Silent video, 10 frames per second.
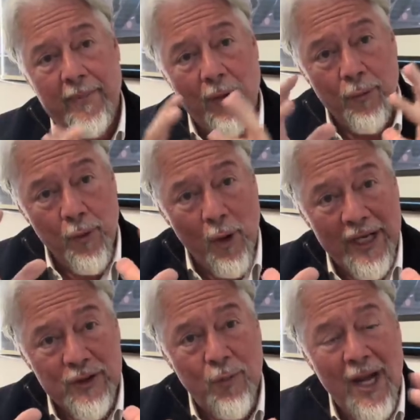
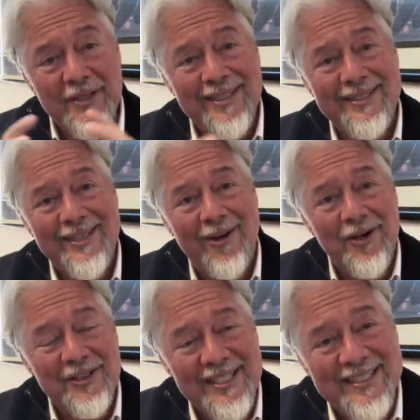Rolex watches
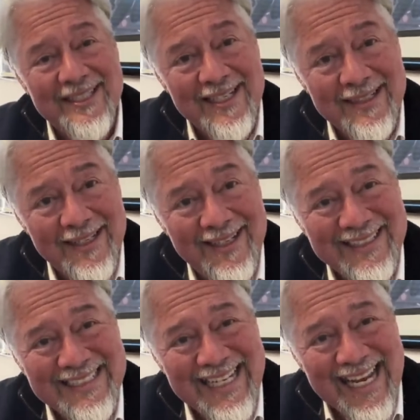are just sitting there
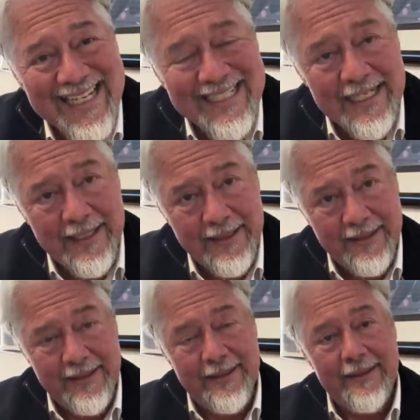dead.
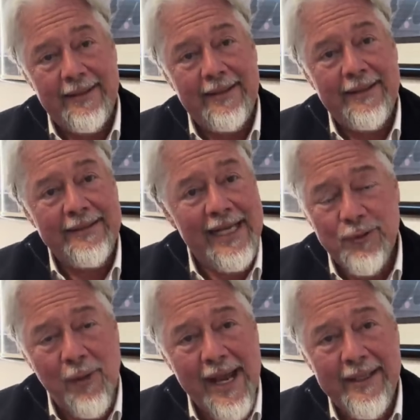
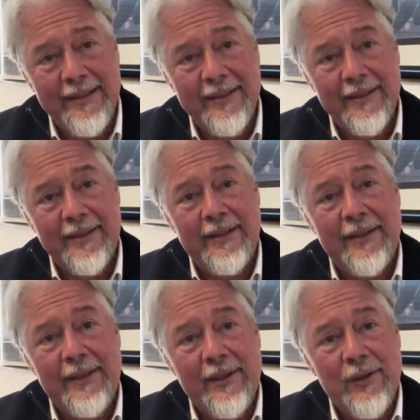That's right.
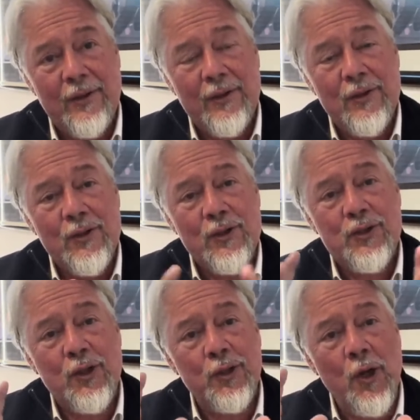
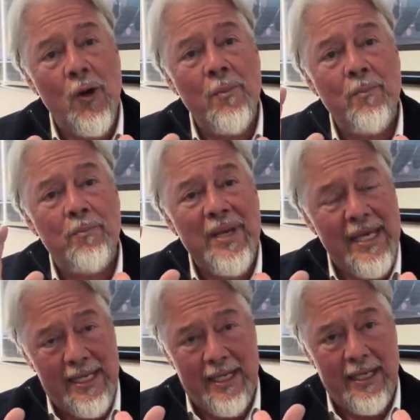So don't
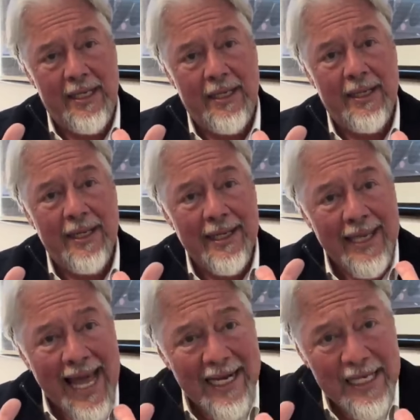be
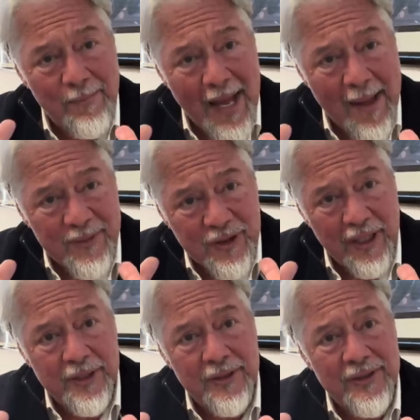lollipop
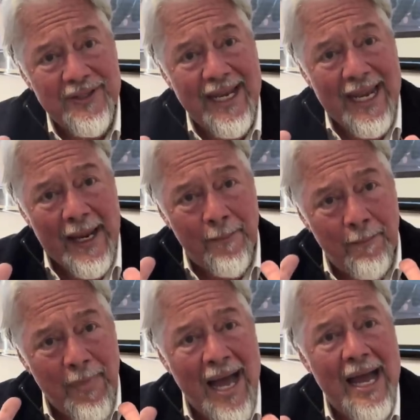suckers
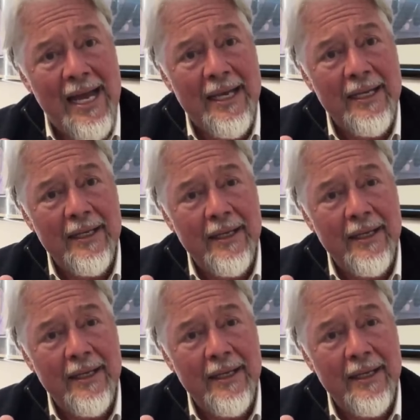and buy